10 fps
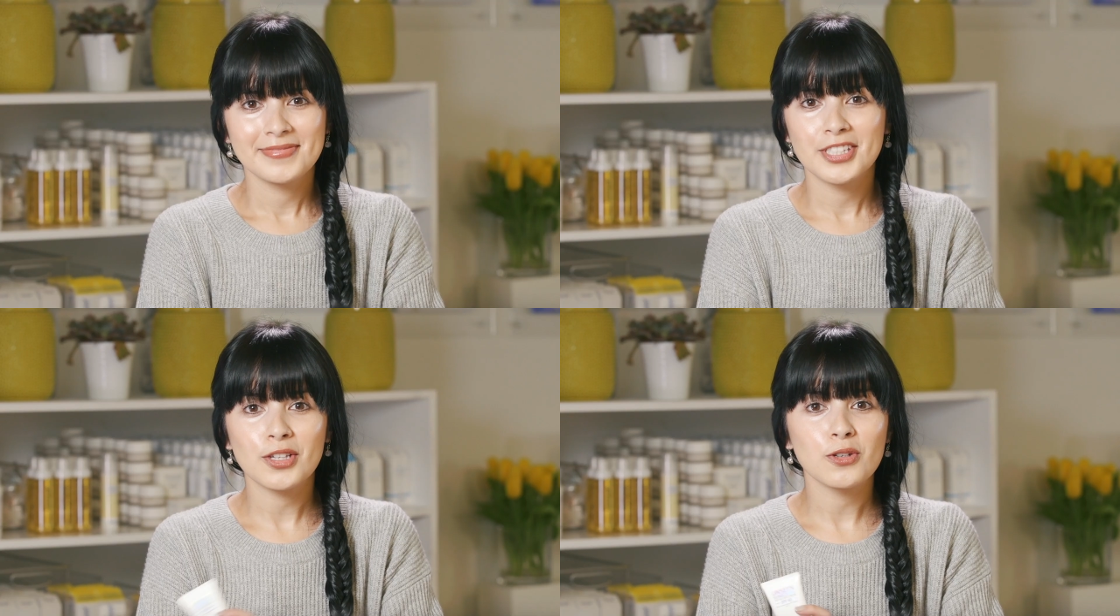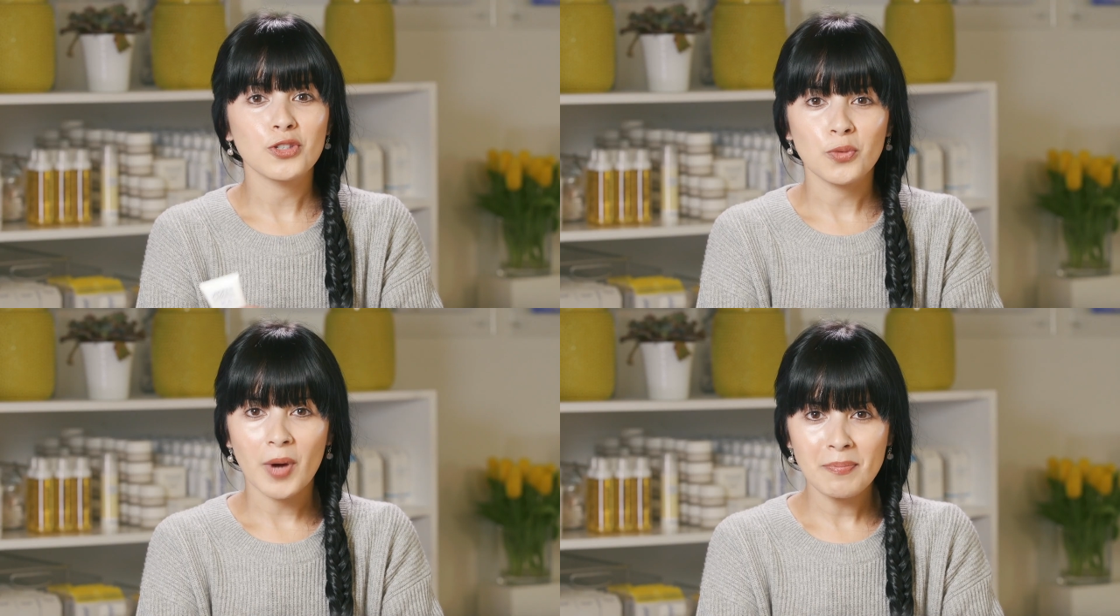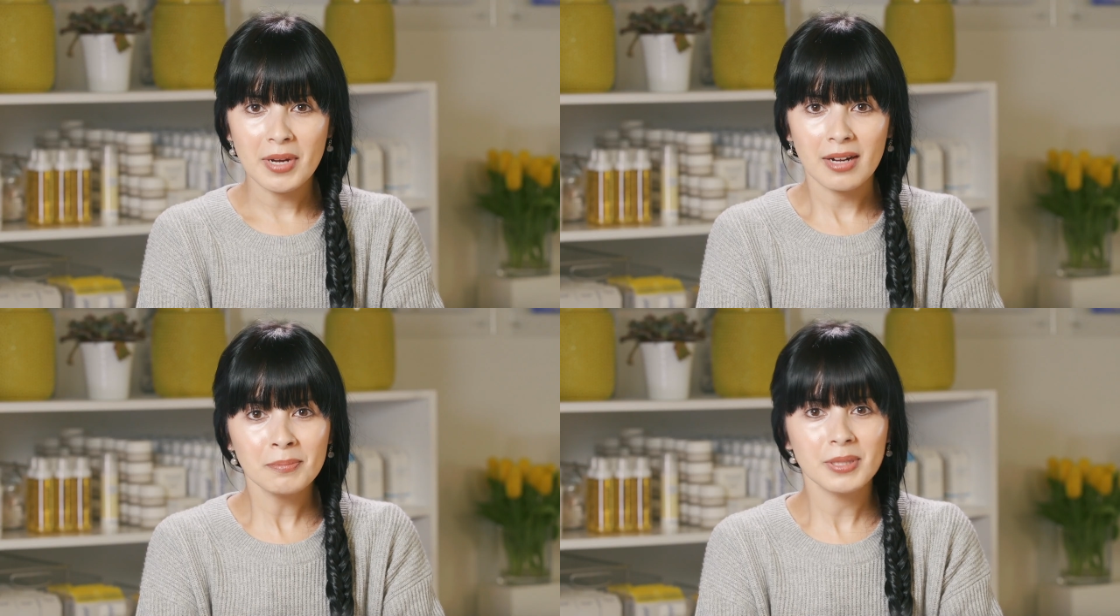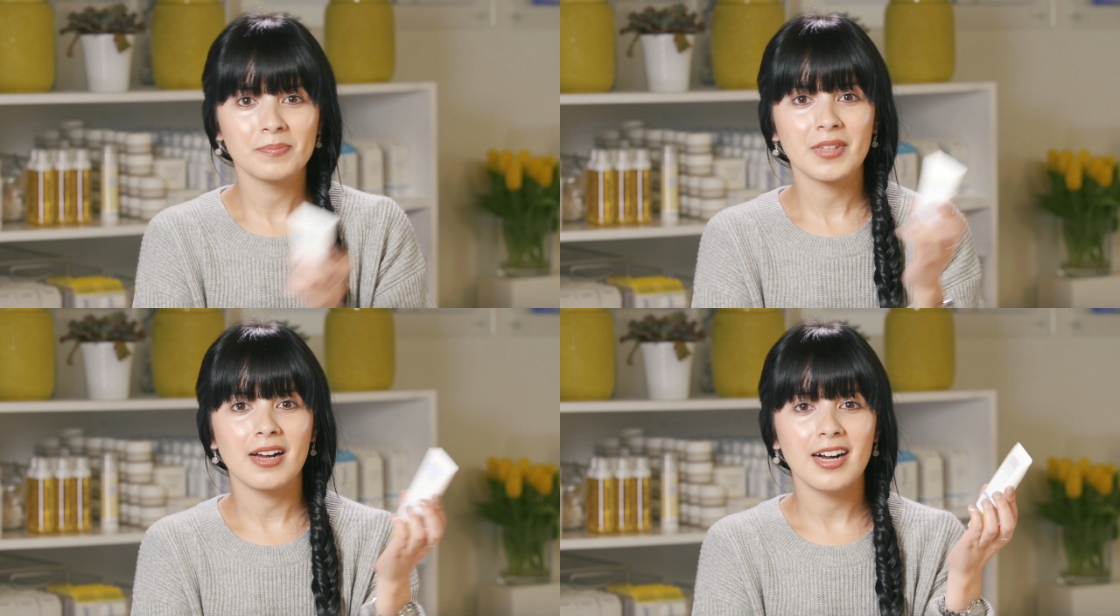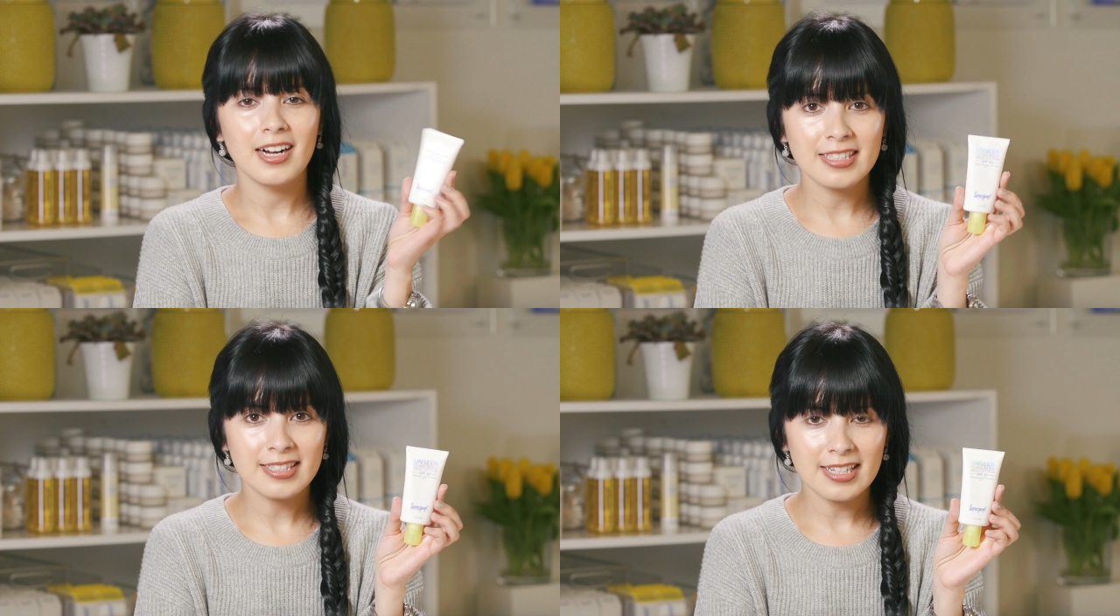So to wrap up,
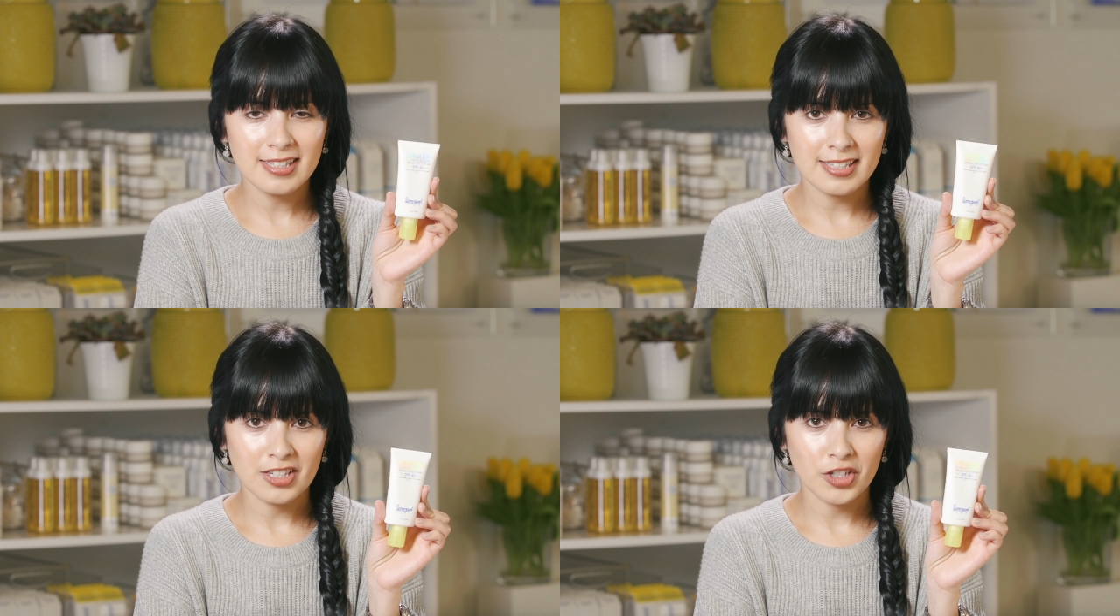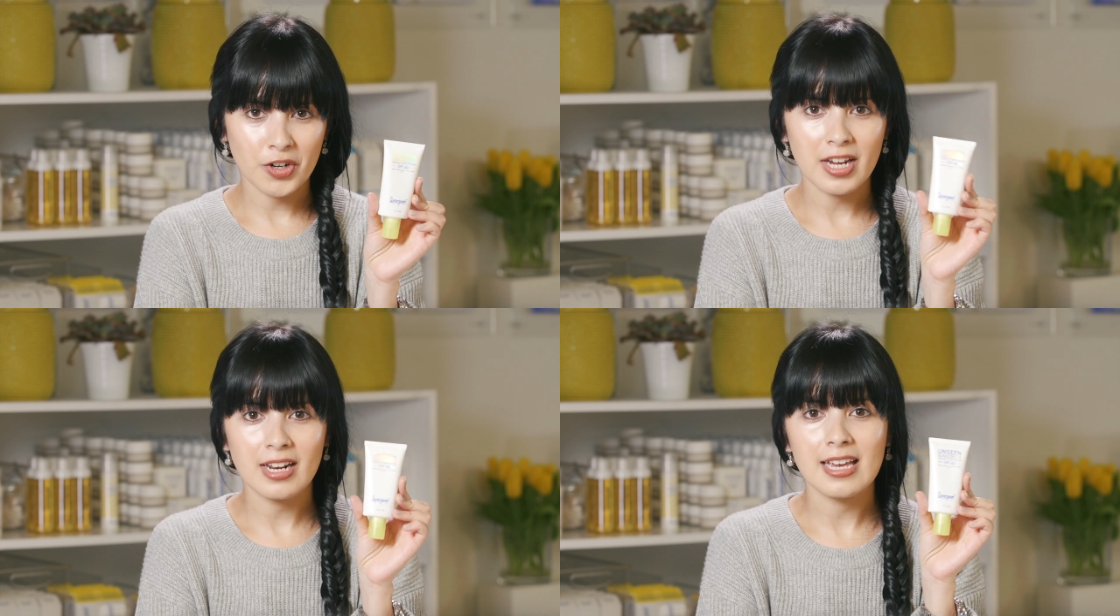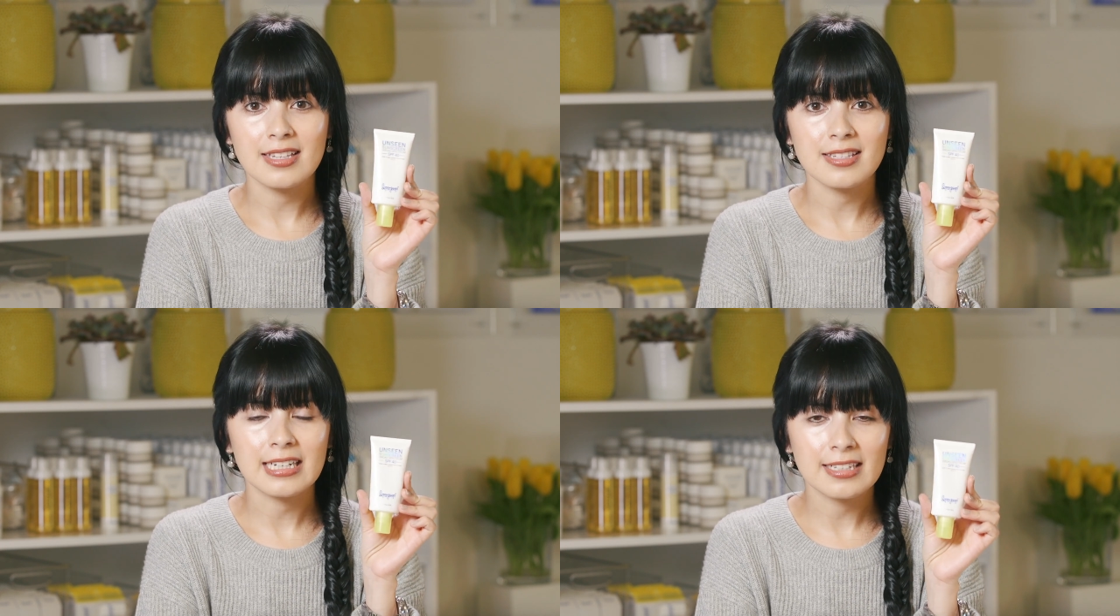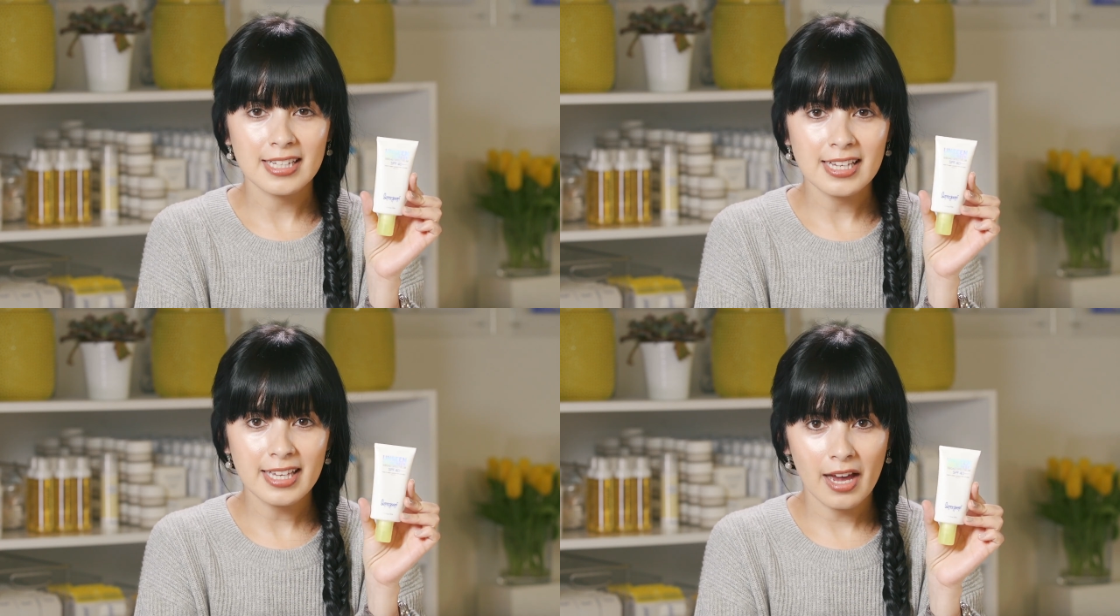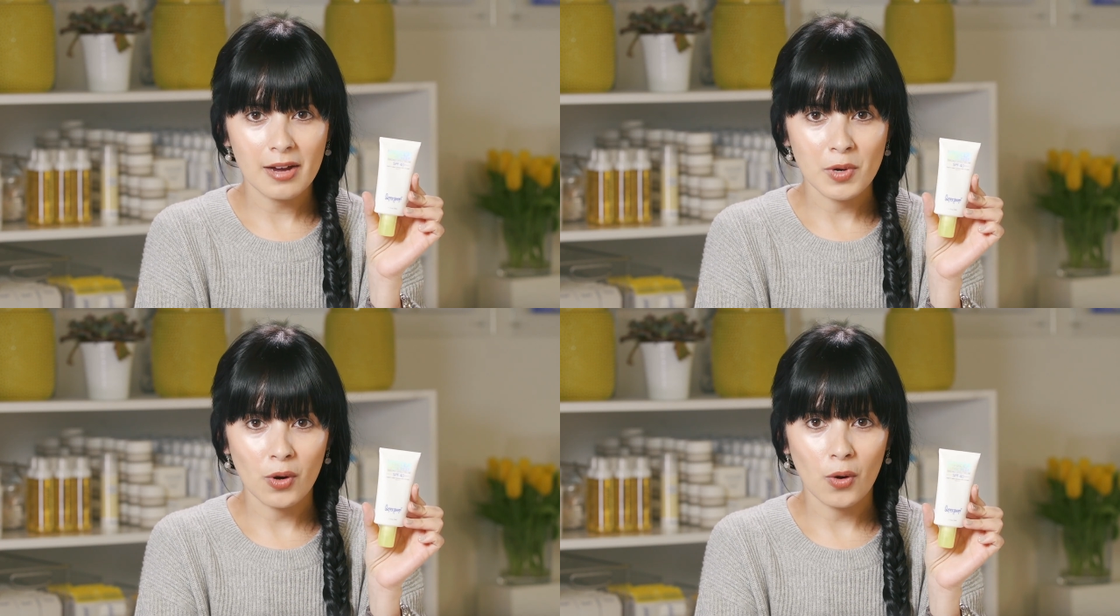Unseen Sunscreen is a clean
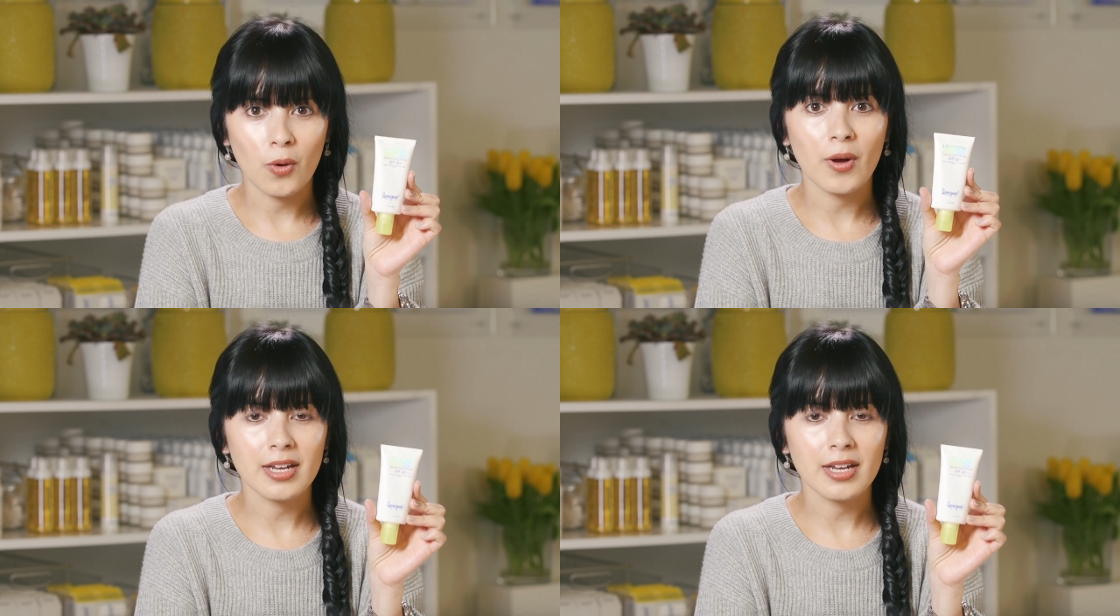chemical